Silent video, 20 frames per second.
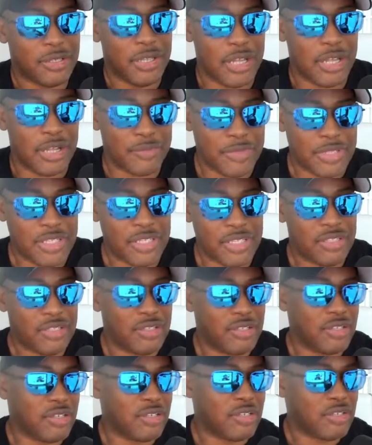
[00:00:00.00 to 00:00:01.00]
I mean,
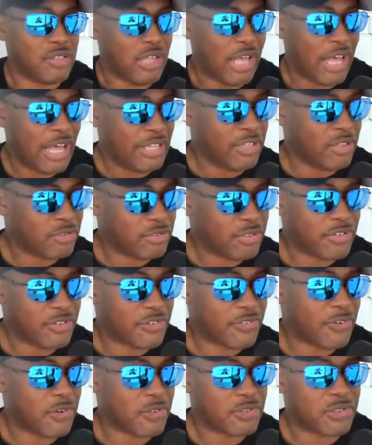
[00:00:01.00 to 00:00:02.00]
I know there's
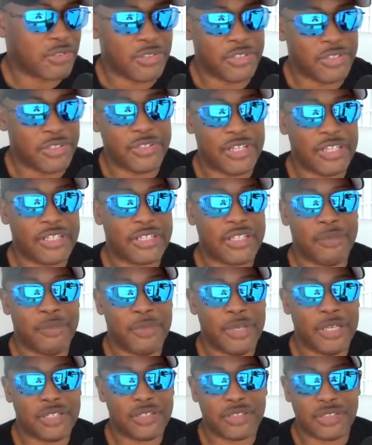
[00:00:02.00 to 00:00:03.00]
folks on the internet that
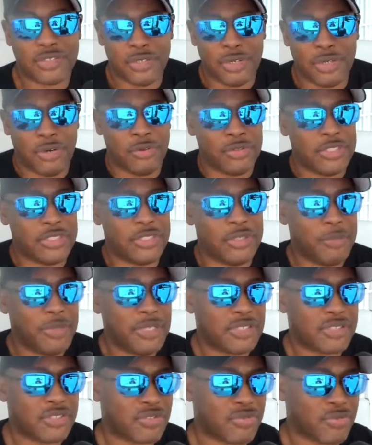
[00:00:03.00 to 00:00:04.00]
makes owning the
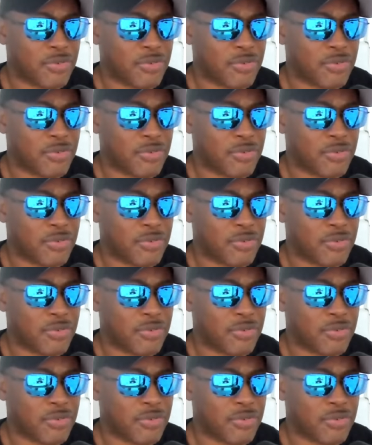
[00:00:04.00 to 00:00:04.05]
business,